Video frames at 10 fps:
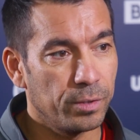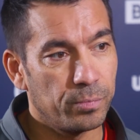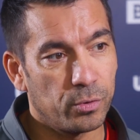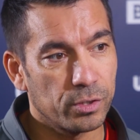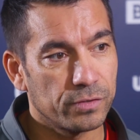
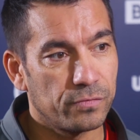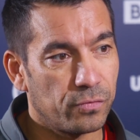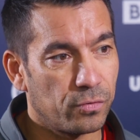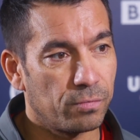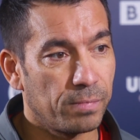reports
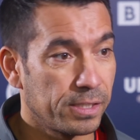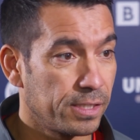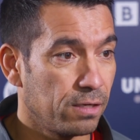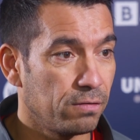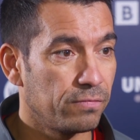for
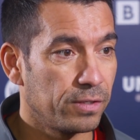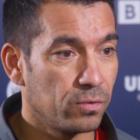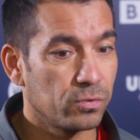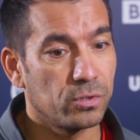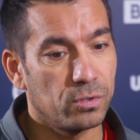myself and
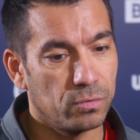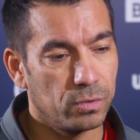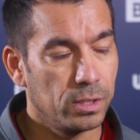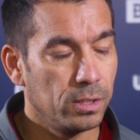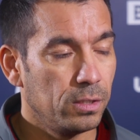
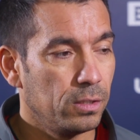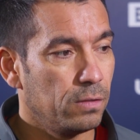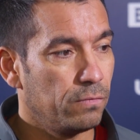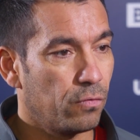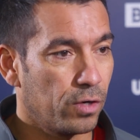also
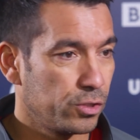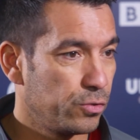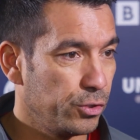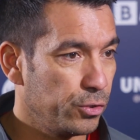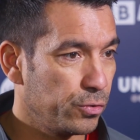for us
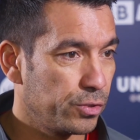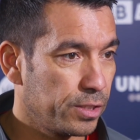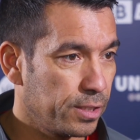to use